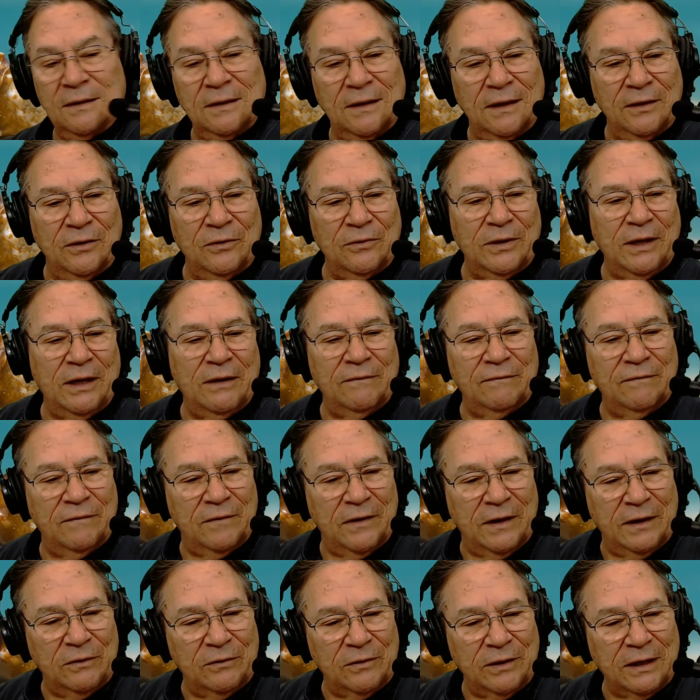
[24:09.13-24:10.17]
I don't have.
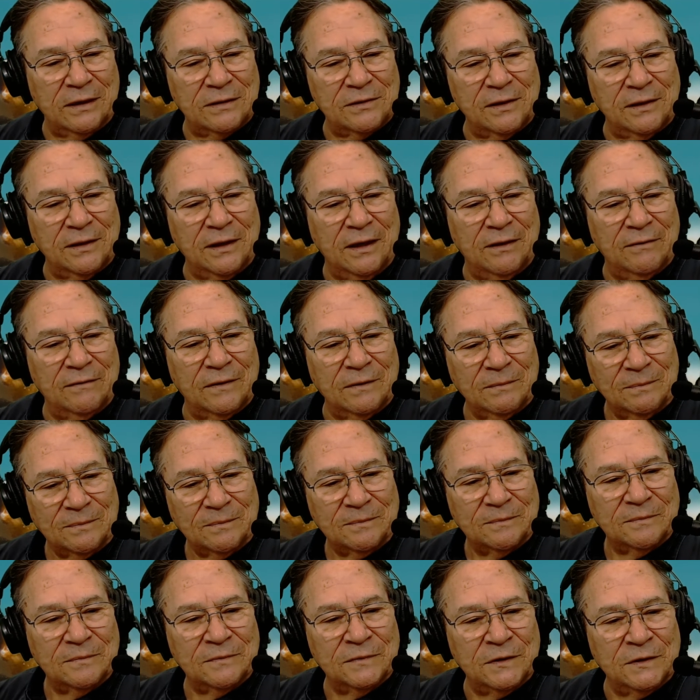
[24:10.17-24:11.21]
I don't actually have
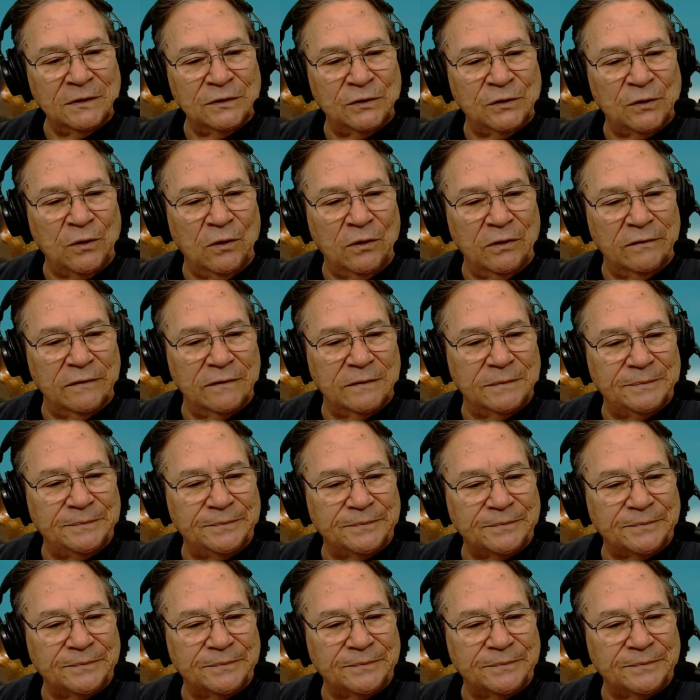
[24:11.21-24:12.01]
control of it.